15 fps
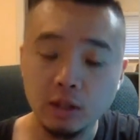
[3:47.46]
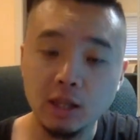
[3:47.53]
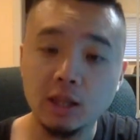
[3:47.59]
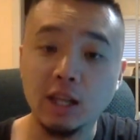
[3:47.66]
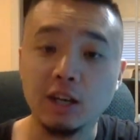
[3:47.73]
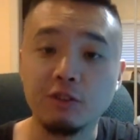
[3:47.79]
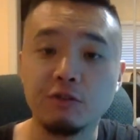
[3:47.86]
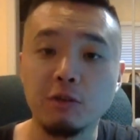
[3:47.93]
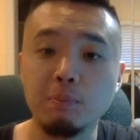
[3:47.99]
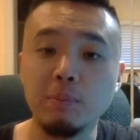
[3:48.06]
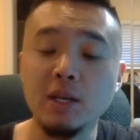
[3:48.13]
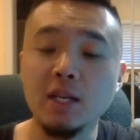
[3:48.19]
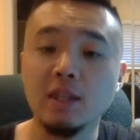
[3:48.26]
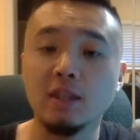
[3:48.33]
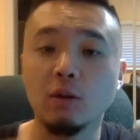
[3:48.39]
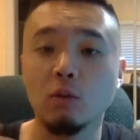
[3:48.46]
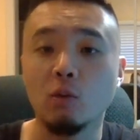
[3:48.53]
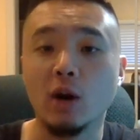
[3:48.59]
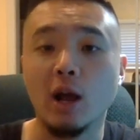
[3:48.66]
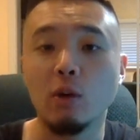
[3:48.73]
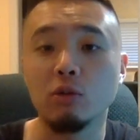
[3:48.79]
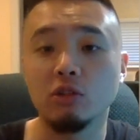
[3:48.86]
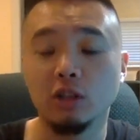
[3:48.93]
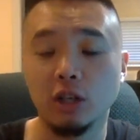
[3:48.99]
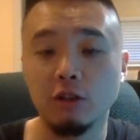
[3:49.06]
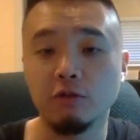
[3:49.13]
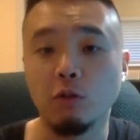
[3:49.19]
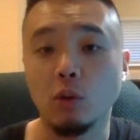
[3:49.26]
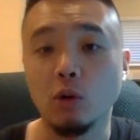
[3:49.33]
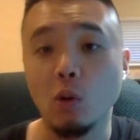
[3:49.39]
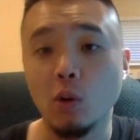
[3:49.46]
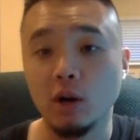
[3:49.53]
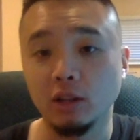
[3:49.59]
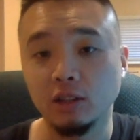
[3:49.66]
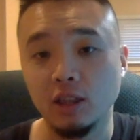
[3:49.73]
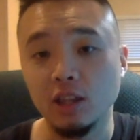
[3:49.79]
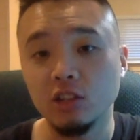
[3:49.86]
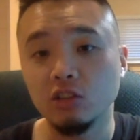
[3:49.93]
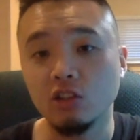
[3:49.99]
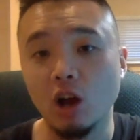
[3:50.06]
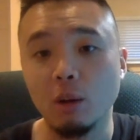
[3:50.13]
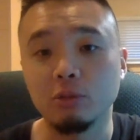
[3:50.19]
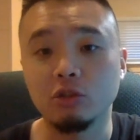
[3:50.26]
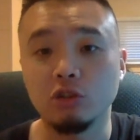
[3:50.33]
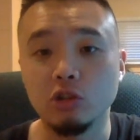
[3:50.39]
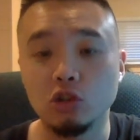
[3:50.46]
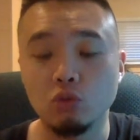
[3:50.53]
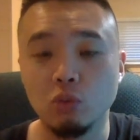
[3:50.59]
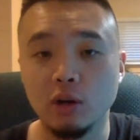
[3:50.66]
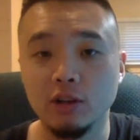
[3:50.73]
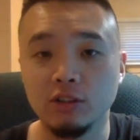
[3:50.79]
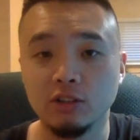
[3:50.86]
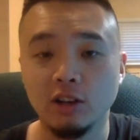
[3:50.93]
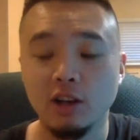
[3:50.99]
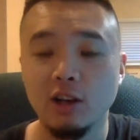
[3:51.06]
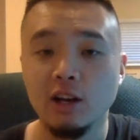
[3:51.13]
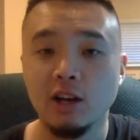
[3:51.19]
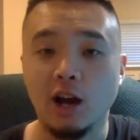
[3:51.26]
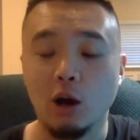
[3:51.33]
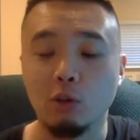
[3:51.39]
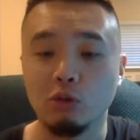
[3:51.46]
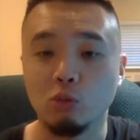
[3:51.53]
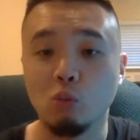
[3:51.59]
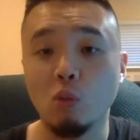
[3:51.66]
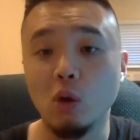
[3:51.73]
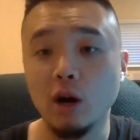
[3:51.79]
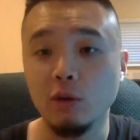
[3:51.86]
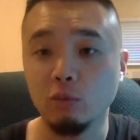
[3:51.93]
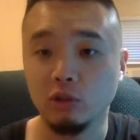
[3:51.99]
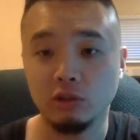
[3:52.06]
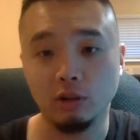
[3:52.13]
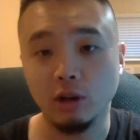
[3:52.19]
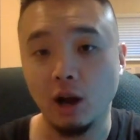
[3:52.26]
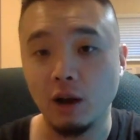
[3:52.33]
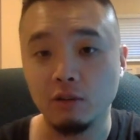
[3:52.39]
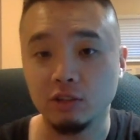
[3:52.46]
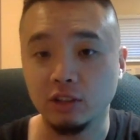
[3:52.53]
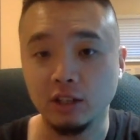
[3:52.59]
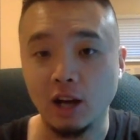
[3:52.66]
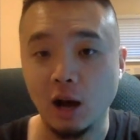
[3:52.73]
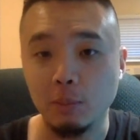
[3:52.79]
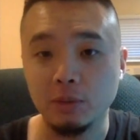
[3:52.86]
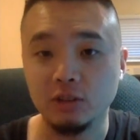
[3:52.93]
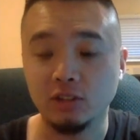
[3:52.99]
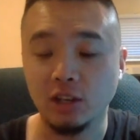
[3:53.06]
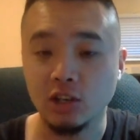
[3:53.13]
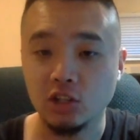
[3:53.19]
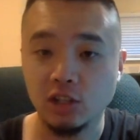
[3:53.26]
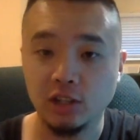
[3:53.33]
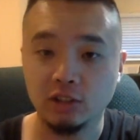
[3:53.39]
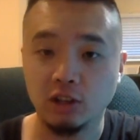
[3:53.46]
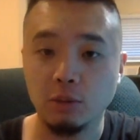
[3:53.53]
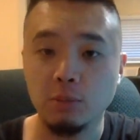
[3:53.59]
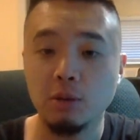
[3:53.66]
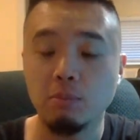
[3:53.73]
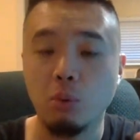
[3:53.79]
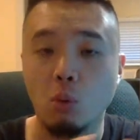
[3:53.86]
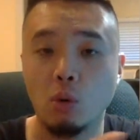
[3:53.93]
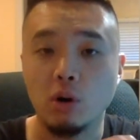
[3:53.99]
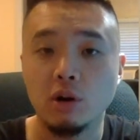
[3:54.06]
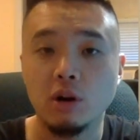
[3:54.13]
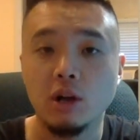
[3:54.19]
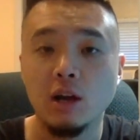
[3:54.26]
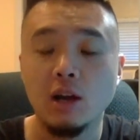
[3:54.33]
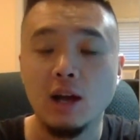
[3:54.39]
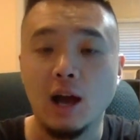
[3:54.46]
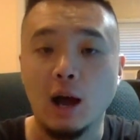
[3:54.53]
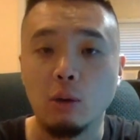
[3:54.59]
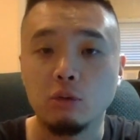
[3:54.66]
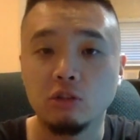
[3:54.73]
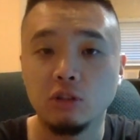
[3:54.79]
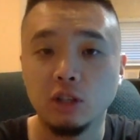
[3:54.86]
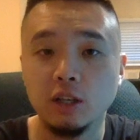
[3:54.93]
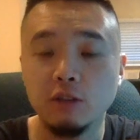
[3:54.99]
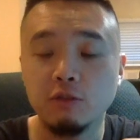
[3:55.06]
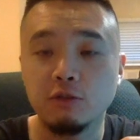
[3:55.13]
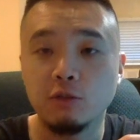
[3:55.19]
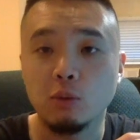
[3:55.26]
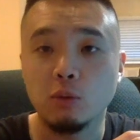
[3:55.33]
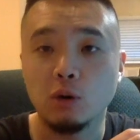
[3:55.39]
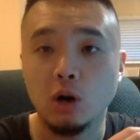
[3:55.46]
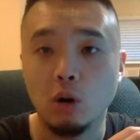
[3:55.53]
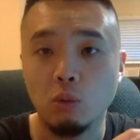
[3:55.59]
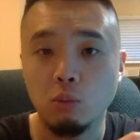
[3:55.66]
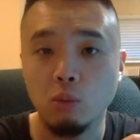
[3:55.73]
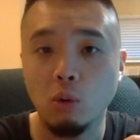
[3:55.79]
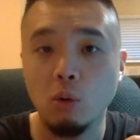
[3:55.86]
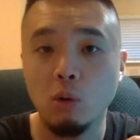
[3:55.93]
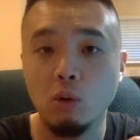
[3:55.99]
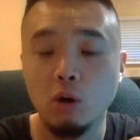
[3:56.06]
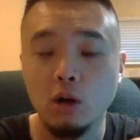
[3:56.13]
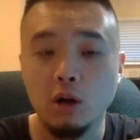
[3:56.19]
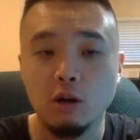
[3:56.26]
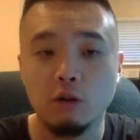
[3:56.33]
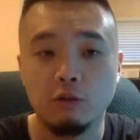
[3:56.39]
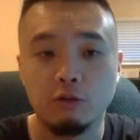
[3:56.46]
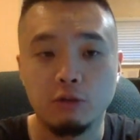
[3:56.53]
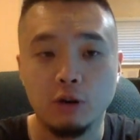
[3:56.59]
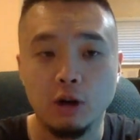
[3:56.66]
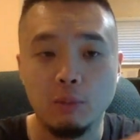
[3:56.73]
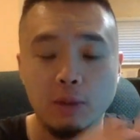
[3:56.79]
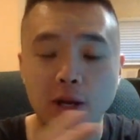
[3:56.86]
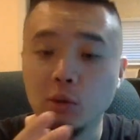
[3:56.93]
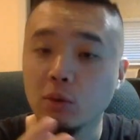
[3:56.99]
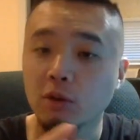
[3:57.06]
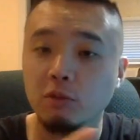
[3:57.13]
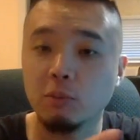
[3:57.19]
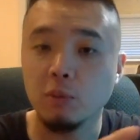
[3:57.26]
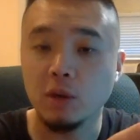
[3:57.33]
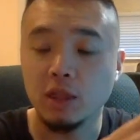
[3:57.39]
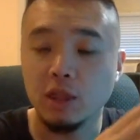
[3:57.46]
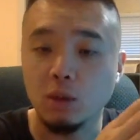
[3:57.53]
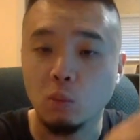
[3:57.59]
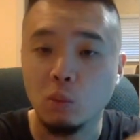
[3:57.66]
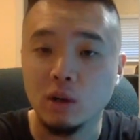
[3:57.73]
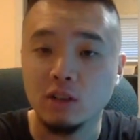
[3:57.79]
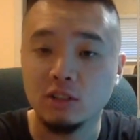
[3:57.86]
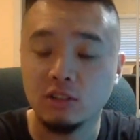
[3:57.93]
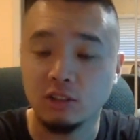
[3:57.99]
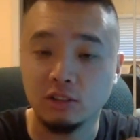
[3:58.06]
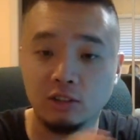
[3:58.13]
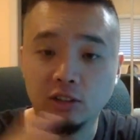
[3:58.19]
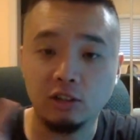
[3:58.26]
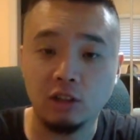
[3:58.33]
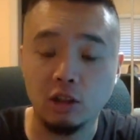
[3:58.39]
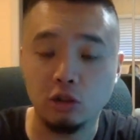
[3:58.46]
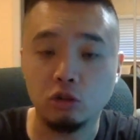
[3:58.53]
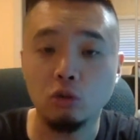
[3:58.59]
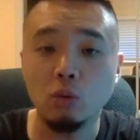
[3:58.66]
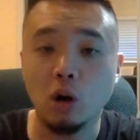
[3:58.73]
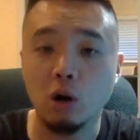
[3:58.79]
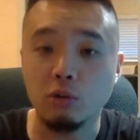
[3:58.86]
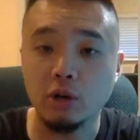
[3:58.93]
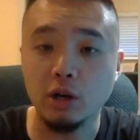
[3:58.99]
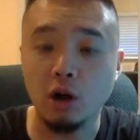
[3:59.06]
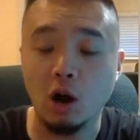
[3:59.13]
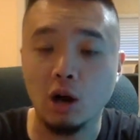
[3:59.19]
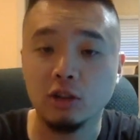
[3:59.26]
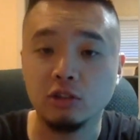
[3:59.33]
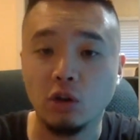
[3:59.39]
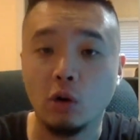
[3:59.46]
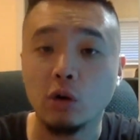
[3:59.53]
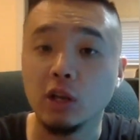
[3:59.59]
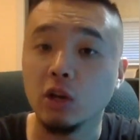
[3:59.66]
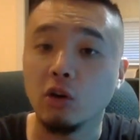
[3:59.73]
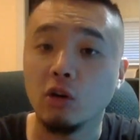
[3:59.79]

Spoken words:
Like for me, what I was looking for going into this job search was, one was obviously compensation. It's going to be important. I was looking for a role from anywhere from within the 160 to the 200 on target